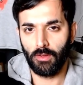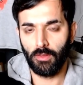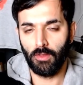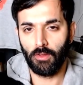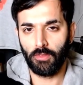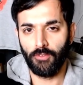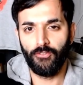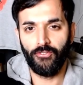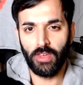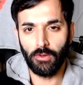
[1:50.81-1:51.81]
like the
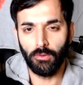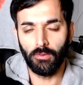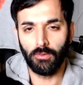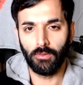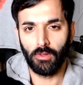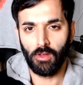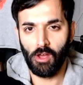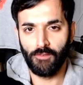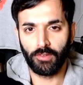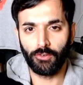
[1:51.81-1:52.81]
feel
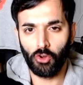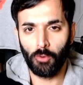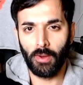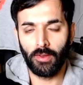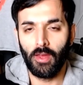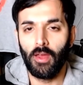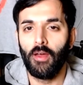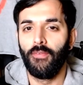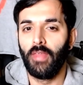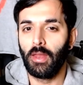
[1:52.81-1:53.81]
of the control pad,
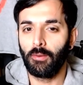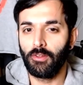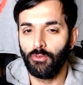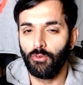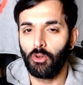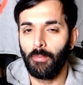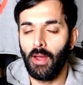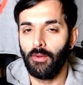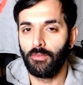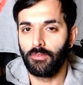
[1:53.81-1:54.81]
then I'm going to talk
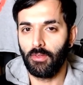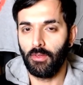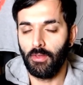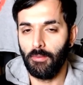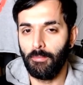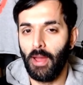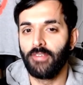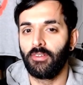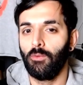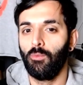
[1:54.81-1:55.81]
about
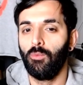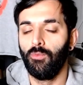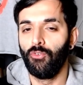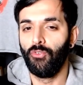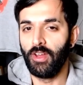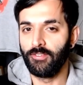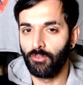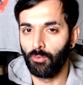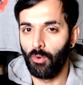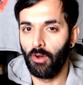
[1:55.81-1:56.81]
basically the reasons
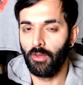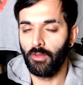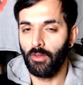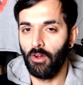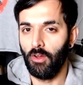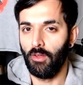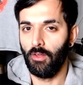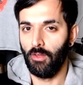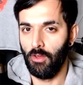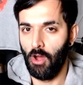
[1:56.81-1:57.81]
why
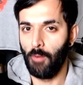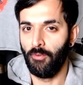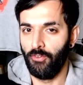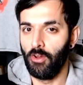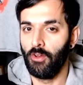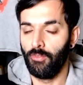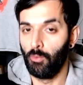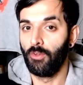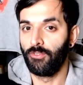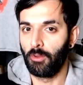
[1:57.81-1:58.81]
I prefer the
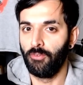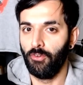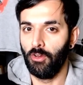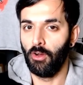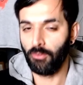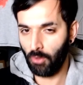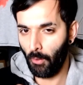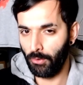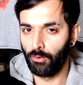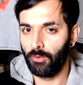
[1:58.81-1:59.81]
ones I prefer. I'll go
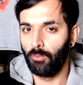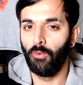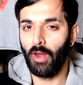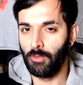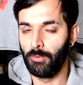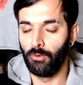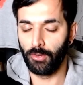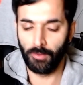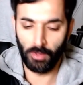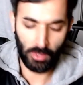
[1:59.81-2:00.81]
in order, we'll rate them in
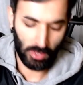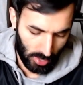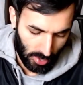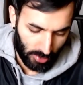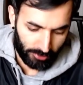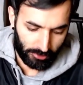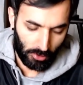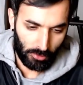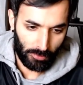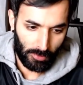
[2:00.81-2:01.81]
order.
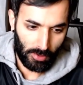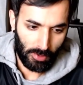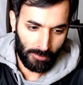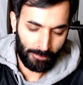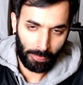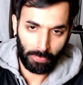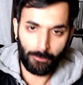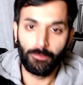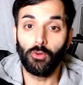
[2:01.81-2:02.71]
So, build